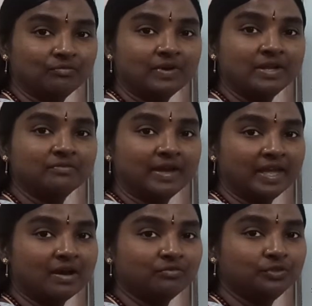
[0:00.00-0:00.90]
1, y
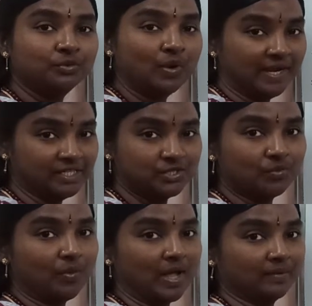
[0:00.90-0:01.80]
of 2 and
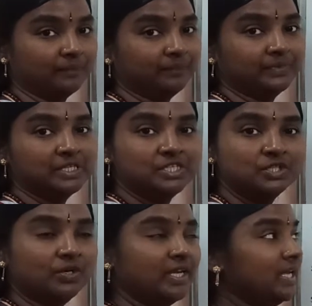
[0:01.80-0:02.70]
so on.
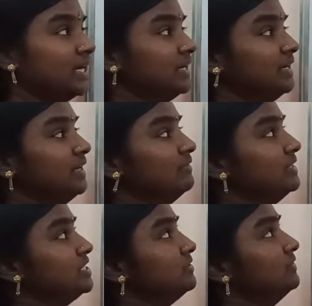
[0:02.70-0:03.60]
So here
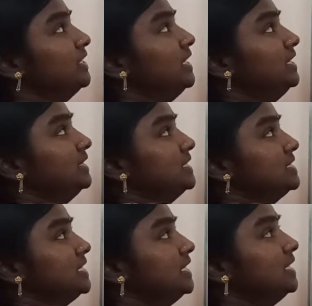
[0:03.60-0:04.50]
we shifted
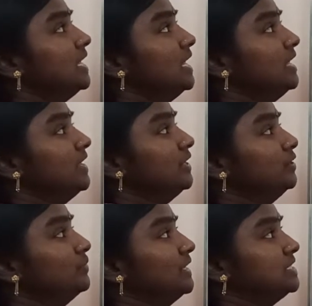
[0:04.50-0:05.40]
this signal
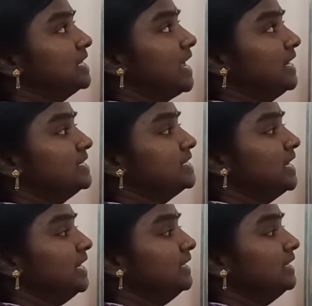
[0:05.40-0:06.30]
towards right
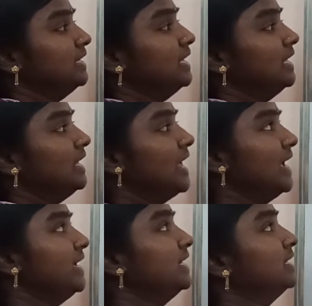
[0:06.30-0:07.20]
side
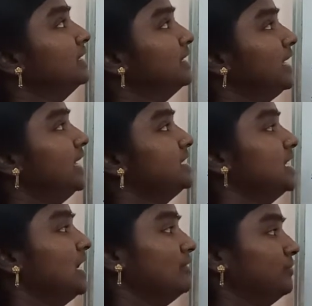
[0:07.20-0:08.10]
like h
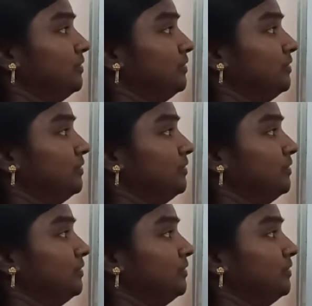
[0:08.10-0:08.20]
of